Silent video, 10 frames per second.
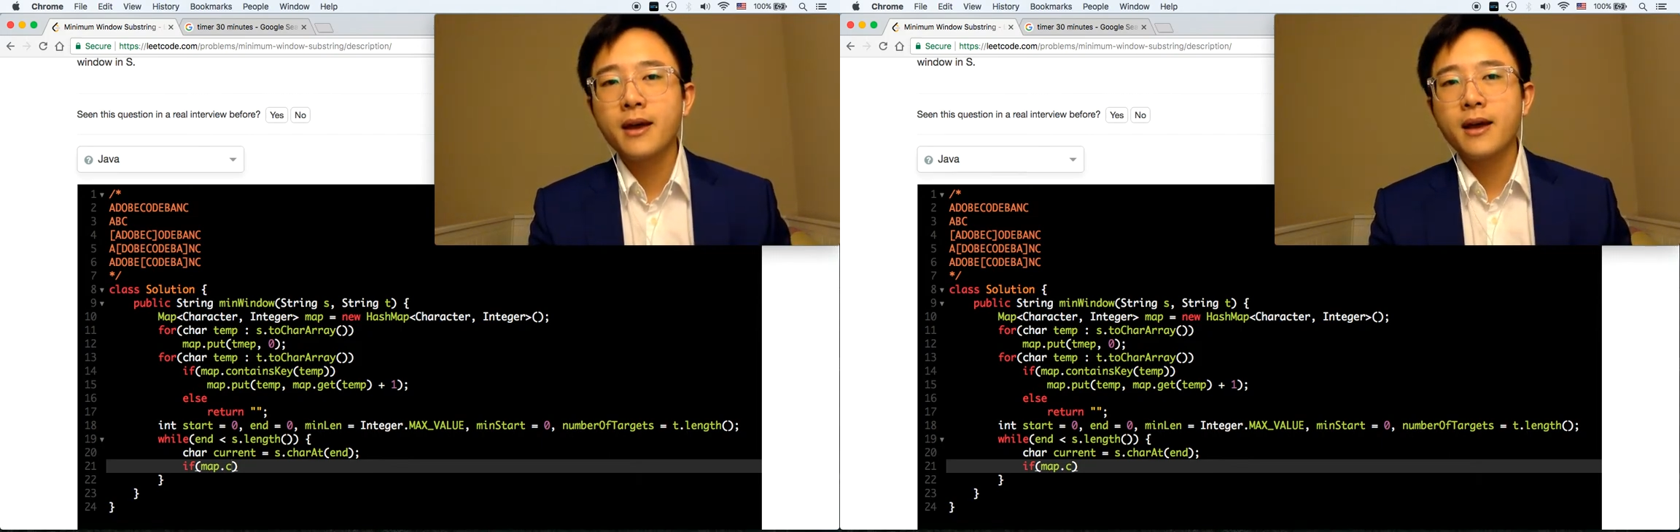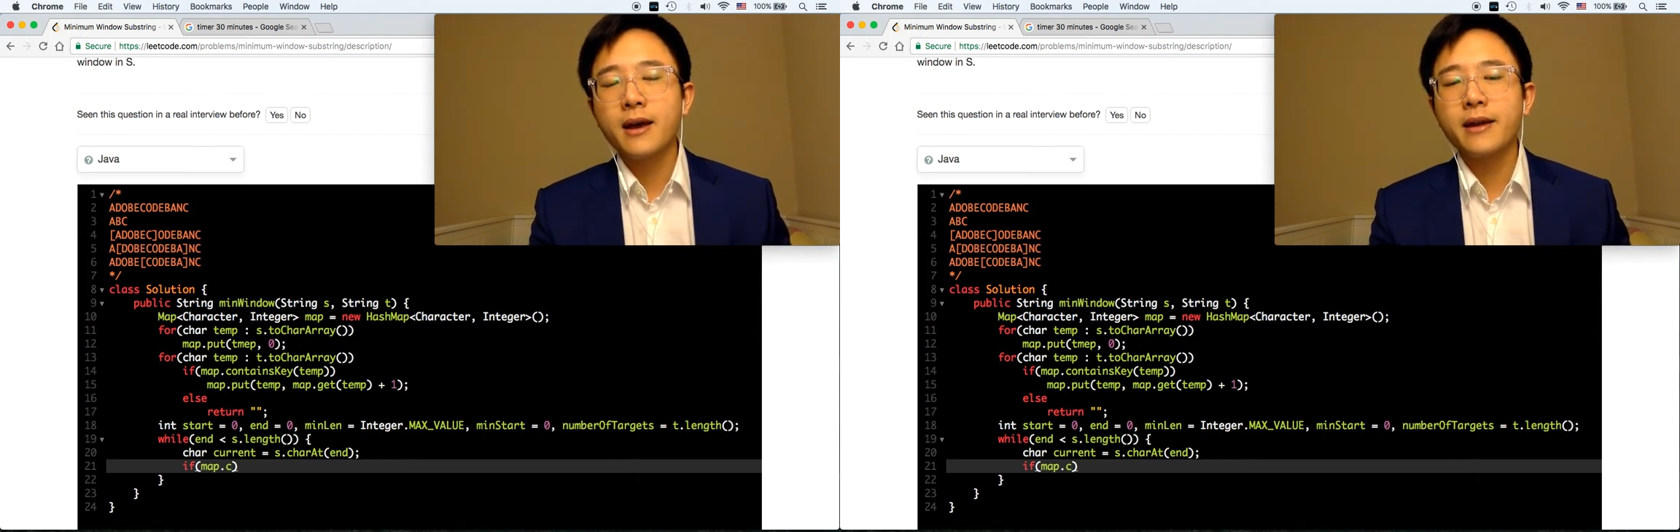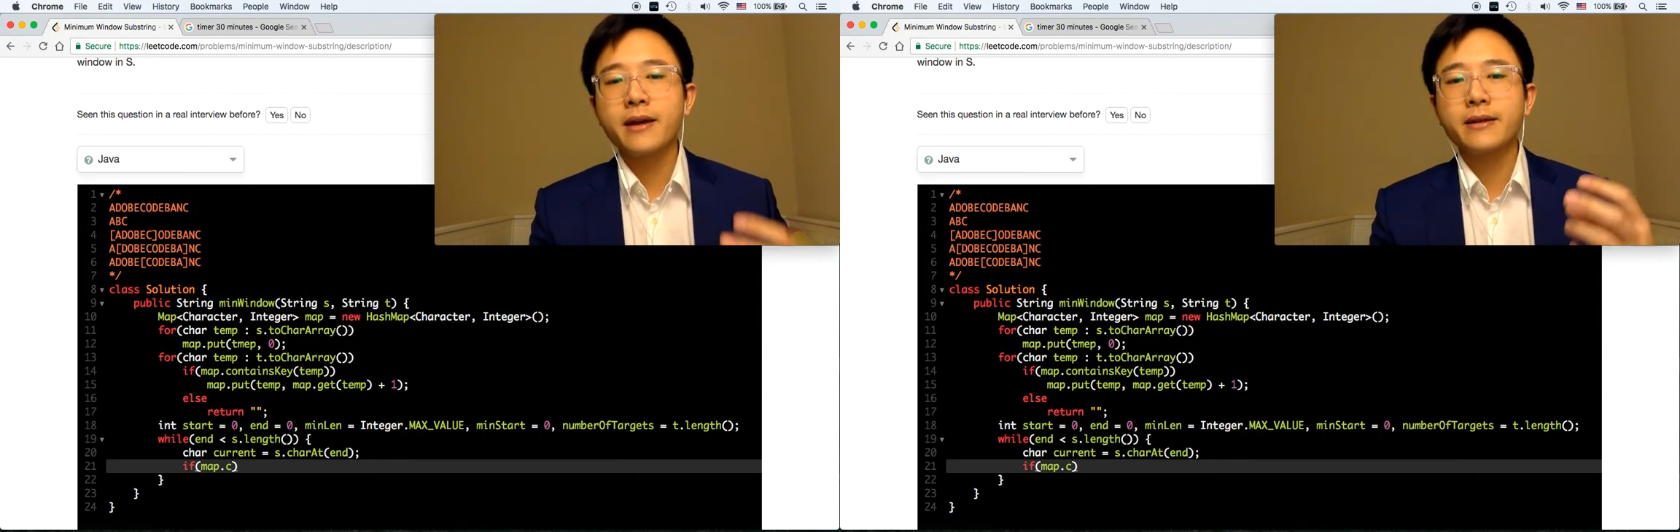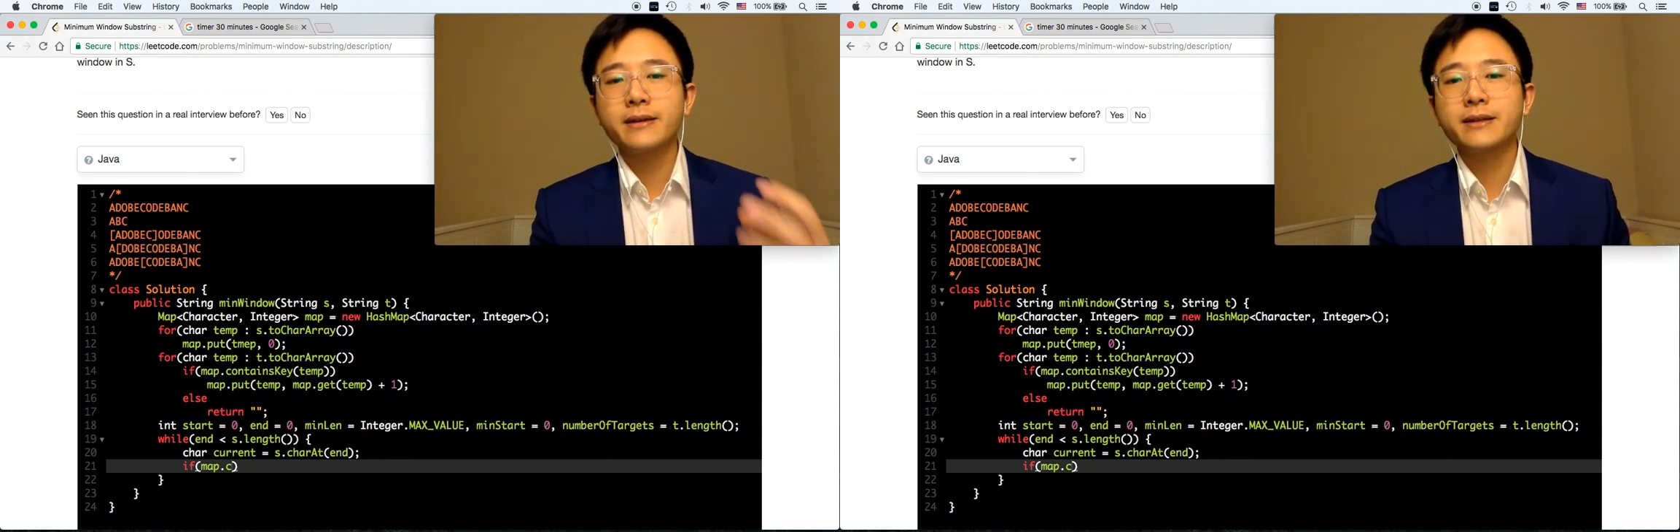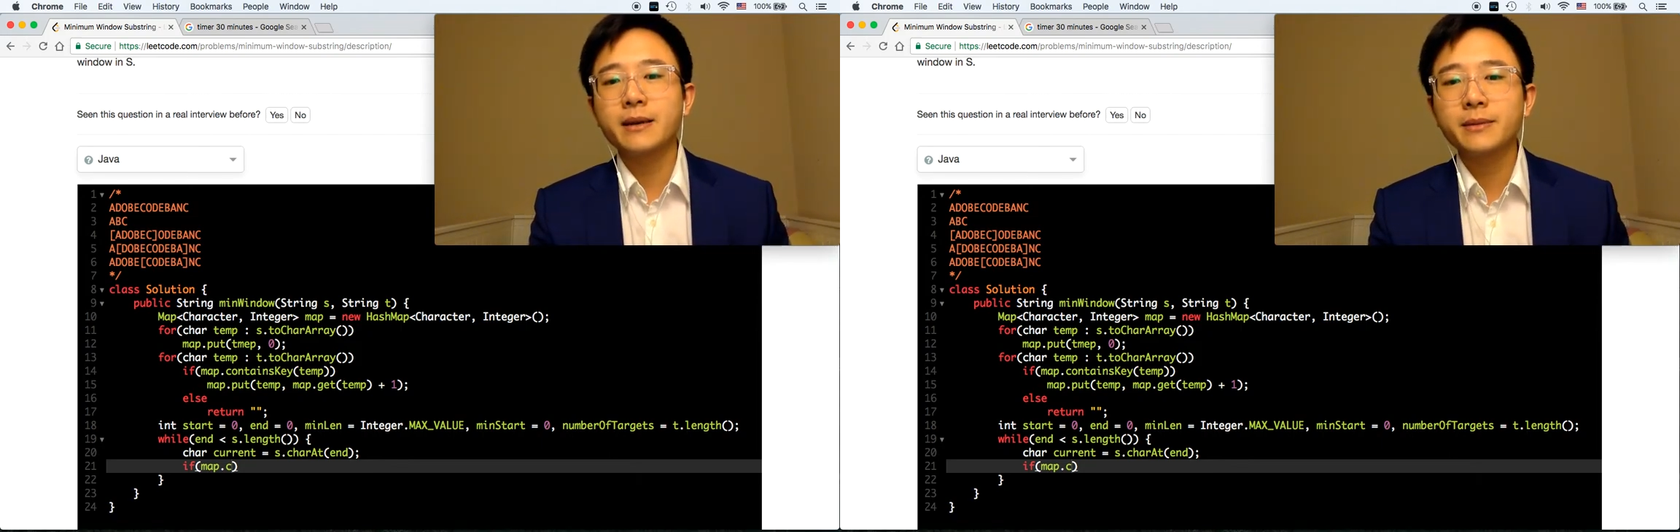and then at the same